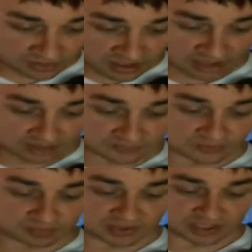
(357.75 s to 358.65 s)

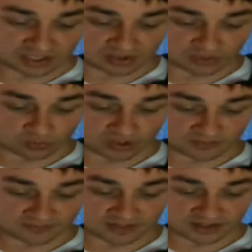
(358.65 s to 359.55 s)
allophone being one of
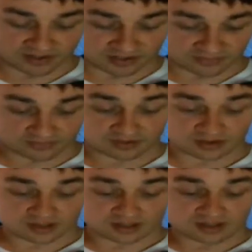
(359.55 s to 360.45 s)
the various
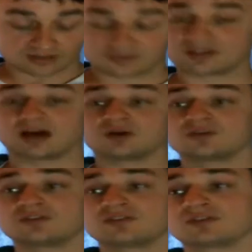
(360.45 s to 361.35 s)

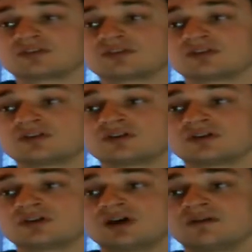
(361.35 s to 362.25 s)
sounds a